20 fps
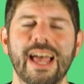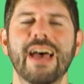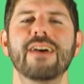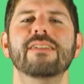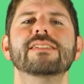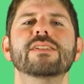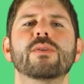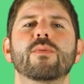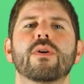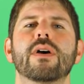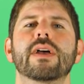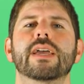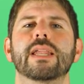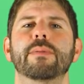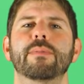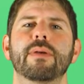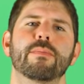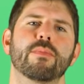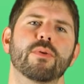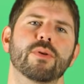How does it work in a
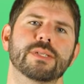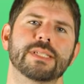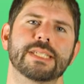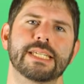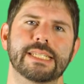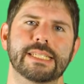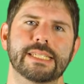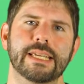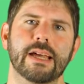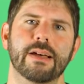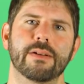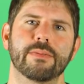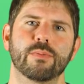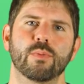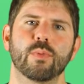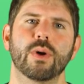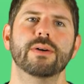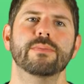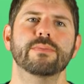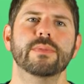bit more detail?
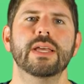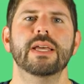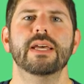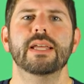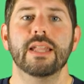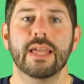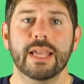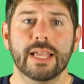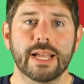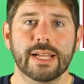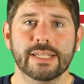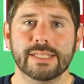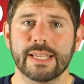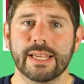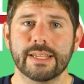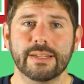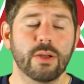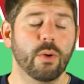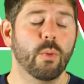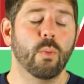Well, like I
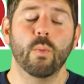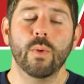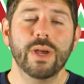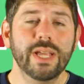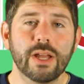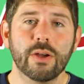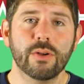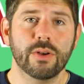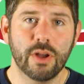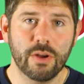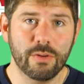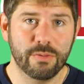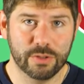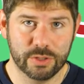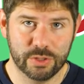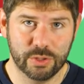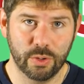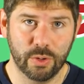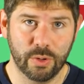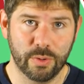said, we don't know for
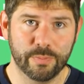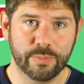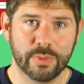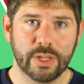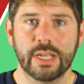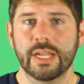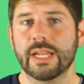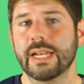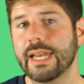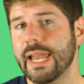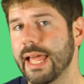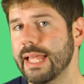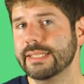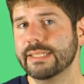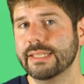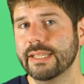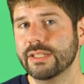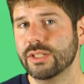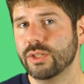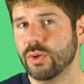sure. Less
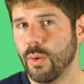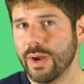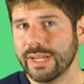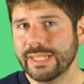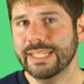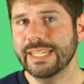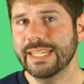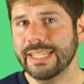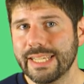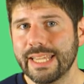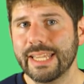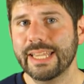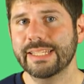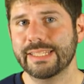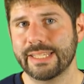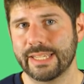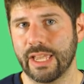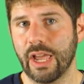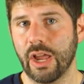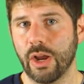than 20
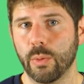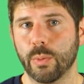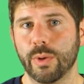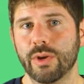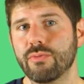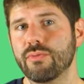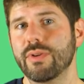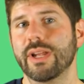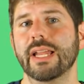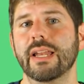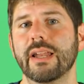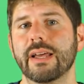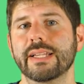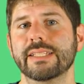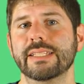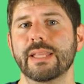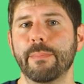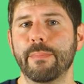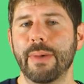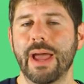years ago, we
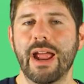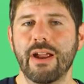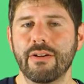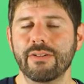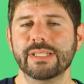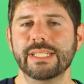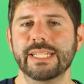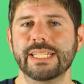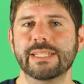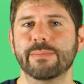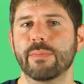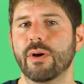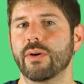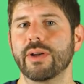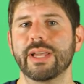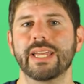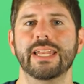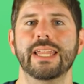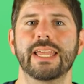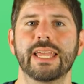realized that
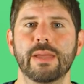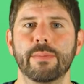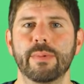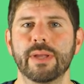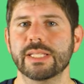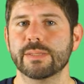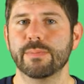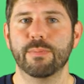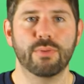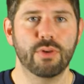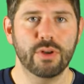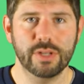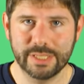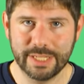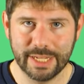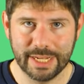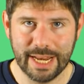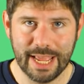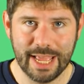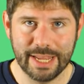paracetamol inhibits
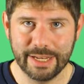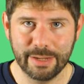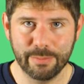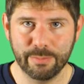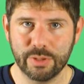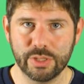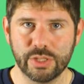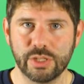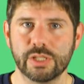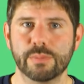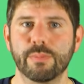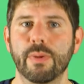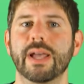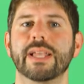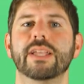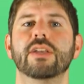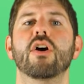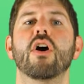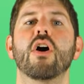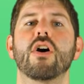prostaglandin produced by
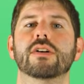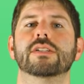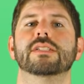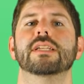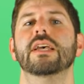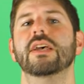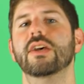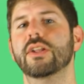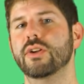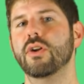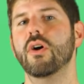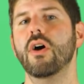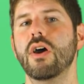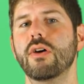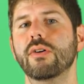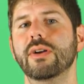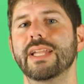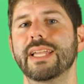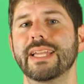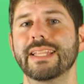COX, not
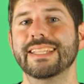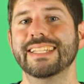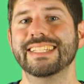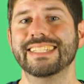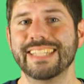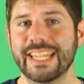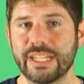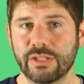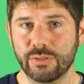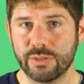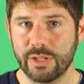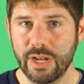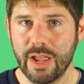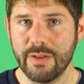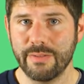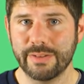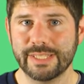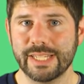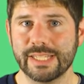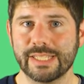only in the central
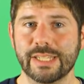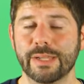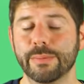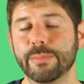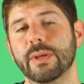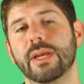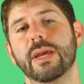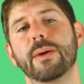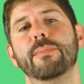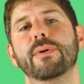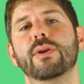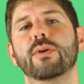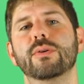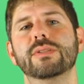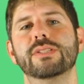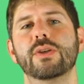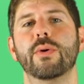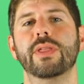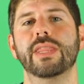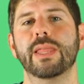nervous system, but
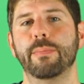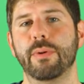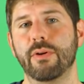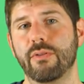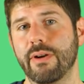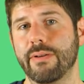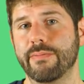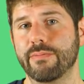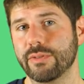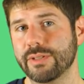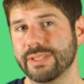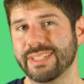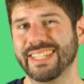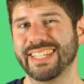also in the peripheral